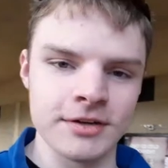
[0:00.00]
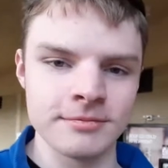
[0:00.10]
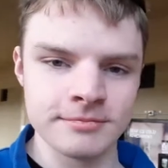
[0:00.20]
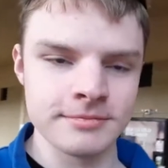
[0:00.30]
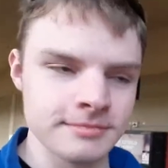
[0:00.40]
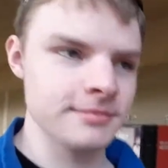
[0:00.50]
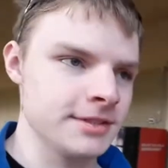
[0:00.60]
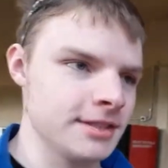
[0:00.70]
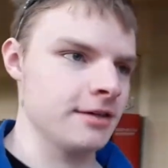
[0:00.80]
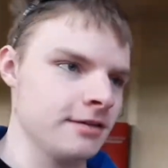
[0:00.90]
good.
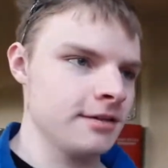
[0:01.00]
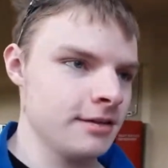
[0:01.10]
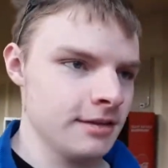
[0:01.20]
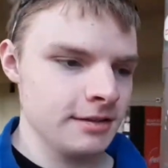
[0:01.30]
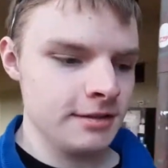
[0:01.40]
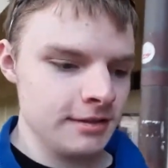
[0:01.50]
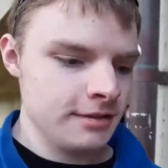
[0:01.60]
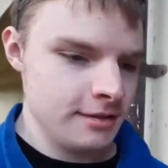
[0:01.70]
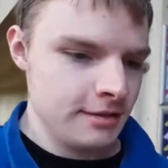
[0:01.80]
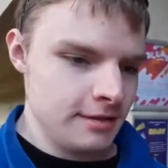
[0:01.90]
So
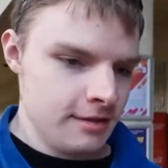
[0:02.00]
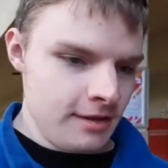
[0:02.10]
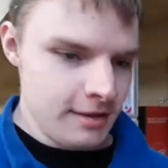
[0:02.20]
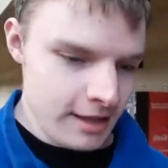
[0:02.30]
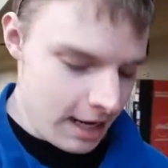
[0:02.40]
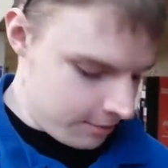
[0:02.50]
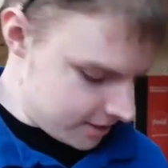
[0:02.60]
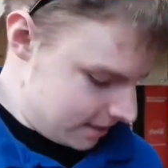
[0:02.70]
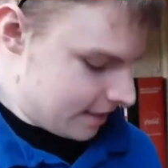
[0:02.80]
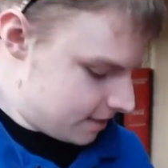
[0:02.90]
I'm glad I
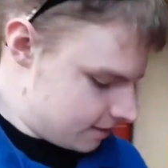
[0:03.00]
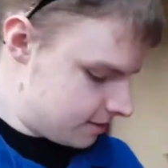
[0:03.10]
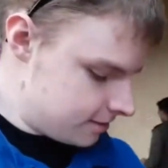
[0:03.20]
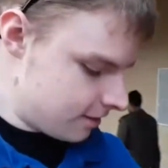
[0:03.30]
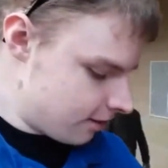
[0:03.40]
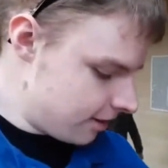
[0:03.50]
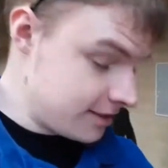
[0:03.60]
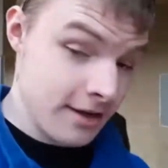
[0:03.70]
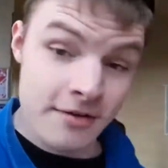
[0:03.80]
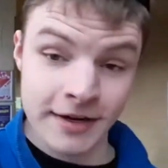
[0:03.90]
went to that. So
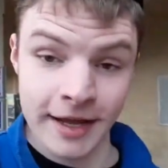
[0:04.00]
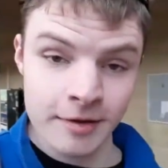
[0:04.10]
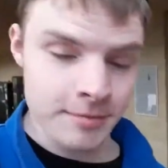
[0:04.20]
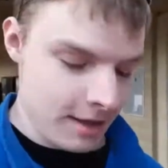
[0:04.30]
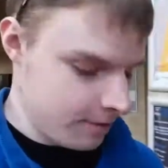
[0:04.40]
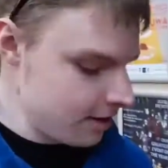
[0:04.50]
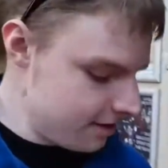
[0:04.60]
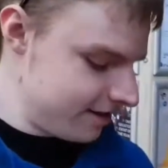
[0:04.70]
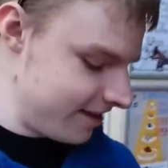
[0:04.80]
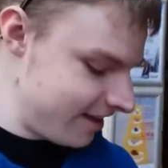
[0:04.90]
it's over now, by the way.